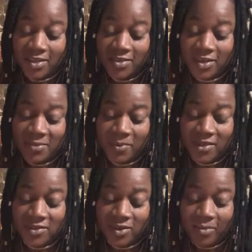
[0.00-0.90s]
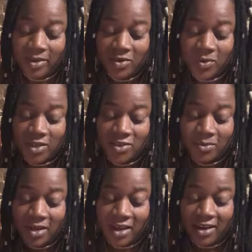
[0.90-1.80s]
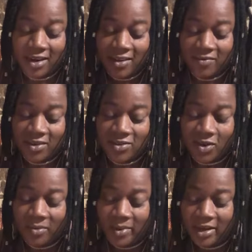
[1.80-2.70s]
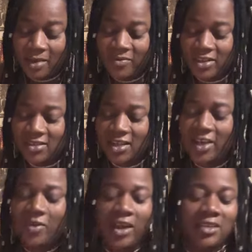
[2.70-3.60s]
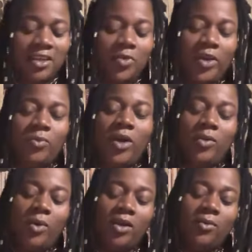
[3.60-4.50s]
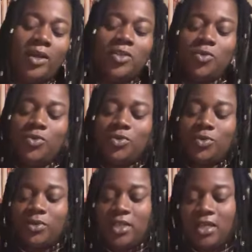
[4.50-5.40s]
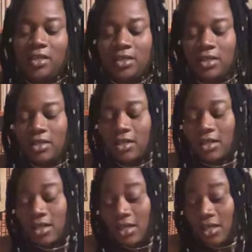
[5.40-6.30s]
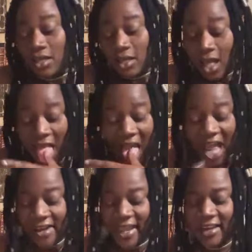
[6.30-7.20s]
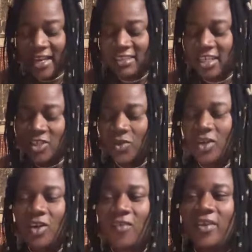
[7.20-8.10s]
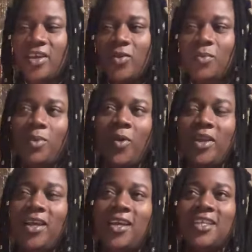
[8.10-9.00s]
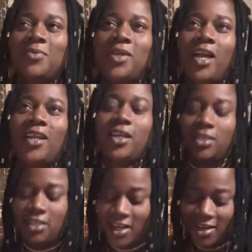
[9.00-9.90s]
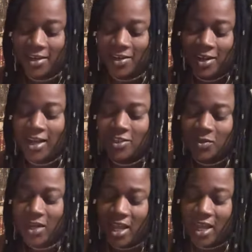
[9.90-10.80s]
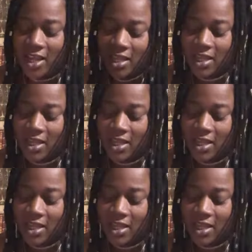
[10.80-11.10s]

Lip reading: So this person coming towards you because they leave the soulmate, obviously, because you guys are doing 1-1-1-2-2-2 thing. And they're addicted to loving you. Blowing a kiss with the addiction. Not today.